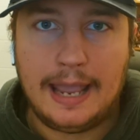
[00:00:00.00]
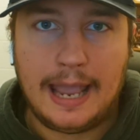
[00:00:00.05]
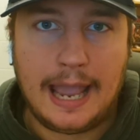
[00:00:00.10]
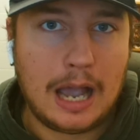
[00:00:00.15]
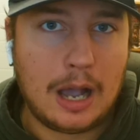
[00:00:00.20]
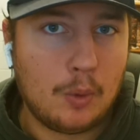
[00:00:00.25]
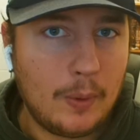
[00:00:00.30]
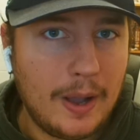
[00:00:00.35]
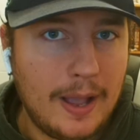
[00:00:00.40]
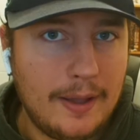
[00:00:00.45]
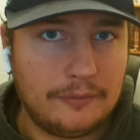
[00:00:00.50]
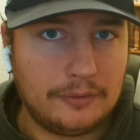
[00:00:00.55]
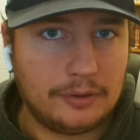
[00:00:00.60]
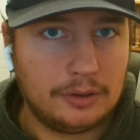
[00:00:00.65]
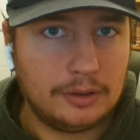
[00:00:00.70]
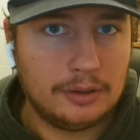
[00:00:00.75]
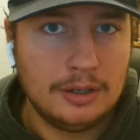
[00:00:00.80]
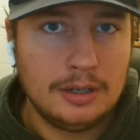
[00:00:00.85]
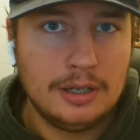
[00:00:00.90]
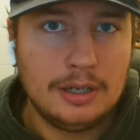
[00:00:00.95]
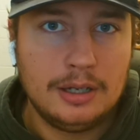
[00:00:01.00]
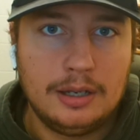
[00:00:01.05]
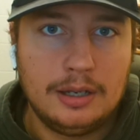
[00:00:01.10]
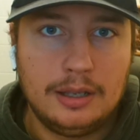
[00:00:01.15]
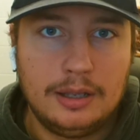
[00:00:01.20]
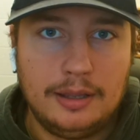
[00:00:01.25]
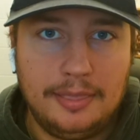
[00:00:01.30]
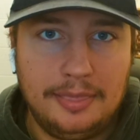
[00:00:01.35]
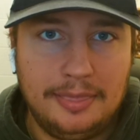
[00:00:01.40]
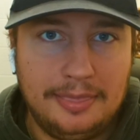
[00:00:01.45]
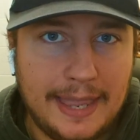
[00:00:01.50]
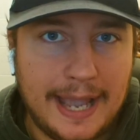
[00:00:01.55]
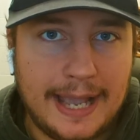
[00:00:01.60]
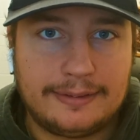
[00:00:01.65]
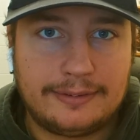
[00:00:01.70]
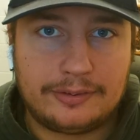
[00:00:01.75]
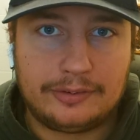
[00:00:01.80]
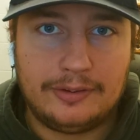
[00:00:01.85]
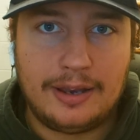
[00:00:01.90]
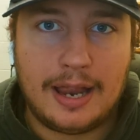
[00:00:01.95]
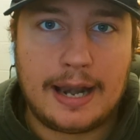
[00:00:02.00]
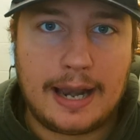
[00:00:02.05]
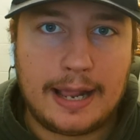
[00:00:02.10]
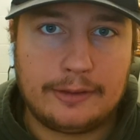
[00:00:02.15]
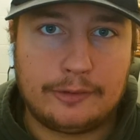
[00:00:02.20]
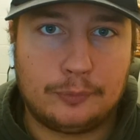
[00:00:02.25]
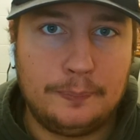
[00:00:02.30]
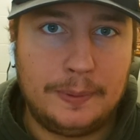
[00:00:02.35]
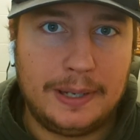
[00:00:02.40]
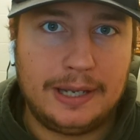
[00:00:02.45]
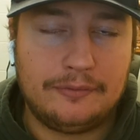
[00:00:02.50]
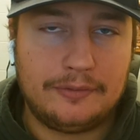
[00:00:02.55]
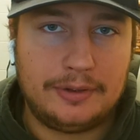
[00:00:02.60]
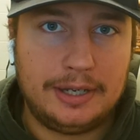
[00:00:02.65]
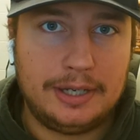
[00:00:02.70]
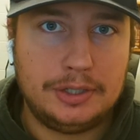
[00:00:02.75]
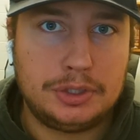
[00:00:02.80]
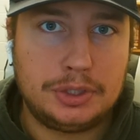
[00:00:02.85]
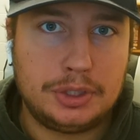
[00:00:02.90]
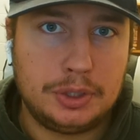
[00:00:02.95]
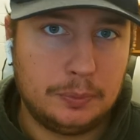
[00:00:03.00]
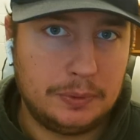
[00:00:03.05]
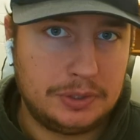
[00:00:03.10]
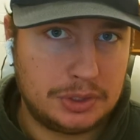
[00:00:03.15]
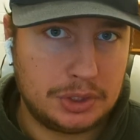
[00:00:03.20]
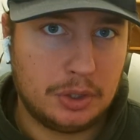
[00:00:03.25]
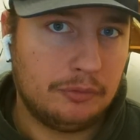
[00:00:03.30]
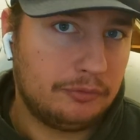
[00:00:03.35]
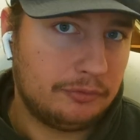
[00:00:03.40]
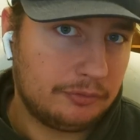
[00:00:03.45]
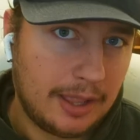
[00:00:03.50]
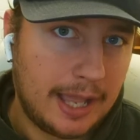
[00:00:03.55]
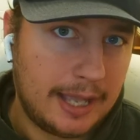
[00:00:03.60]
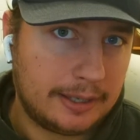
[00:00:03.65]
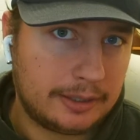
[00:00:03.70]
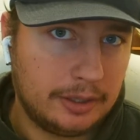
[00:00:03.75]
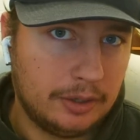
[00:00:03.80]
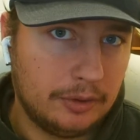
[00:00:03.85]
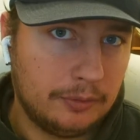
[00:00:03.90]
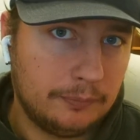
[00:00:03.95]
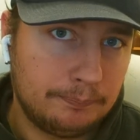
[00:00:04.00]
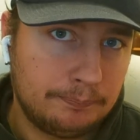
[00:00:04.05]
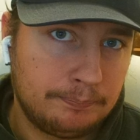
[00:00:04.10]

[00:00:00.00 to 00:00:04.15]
However, that's not as big of an issue with Joe Flacco.